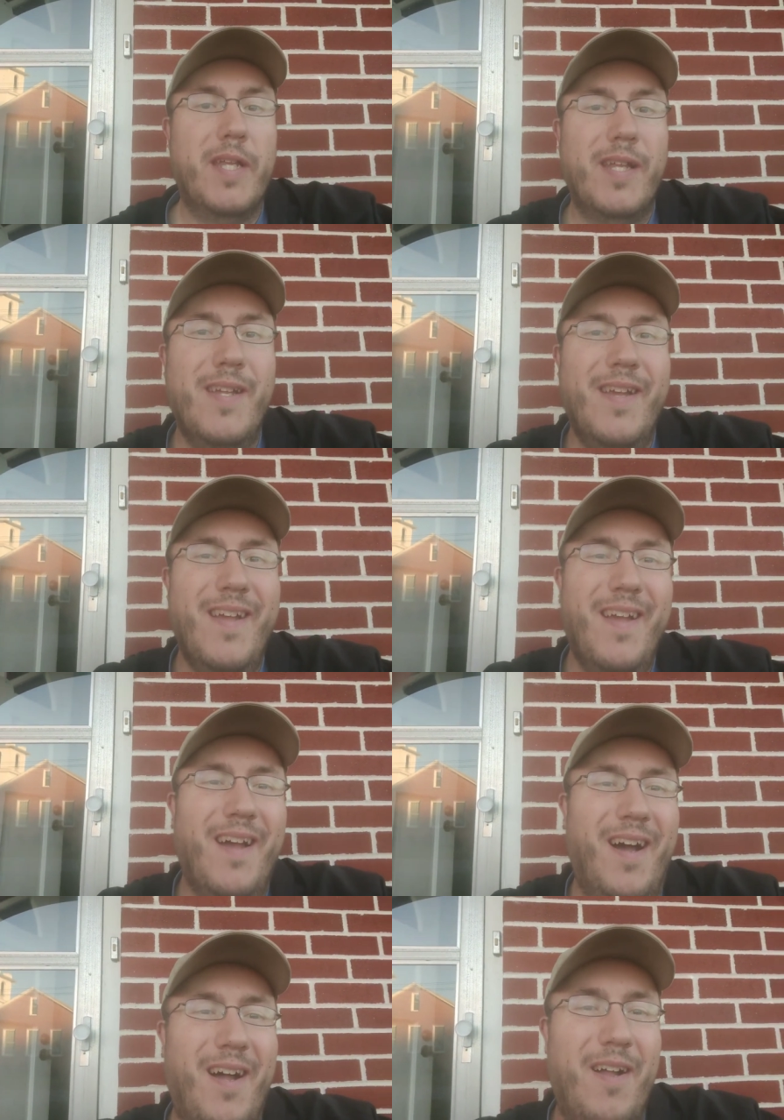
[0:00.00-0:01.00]
But
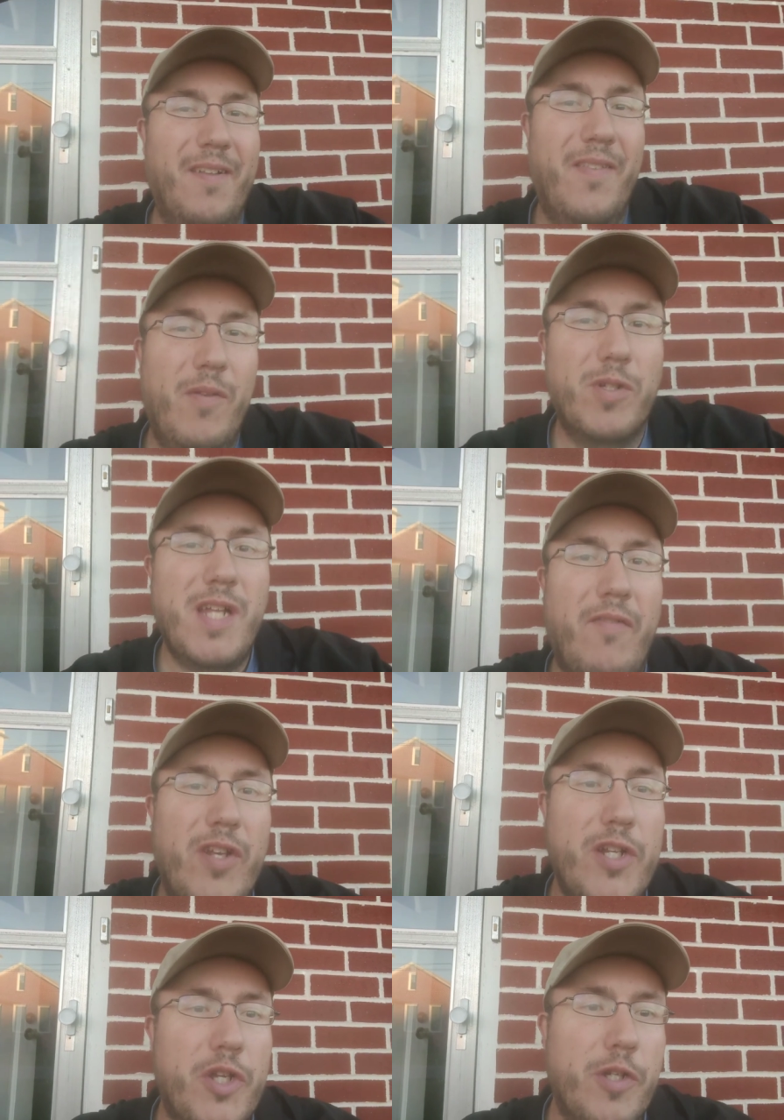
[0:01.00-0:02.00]
uh, was
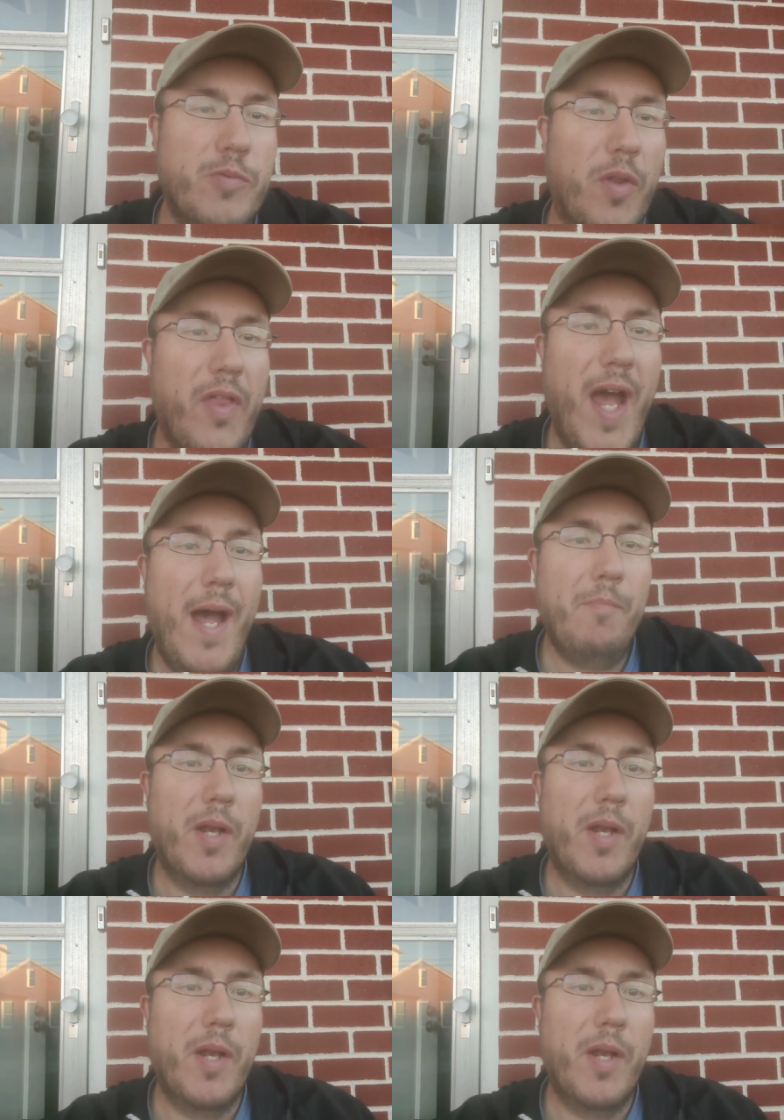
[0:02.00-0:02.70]
having issues with that.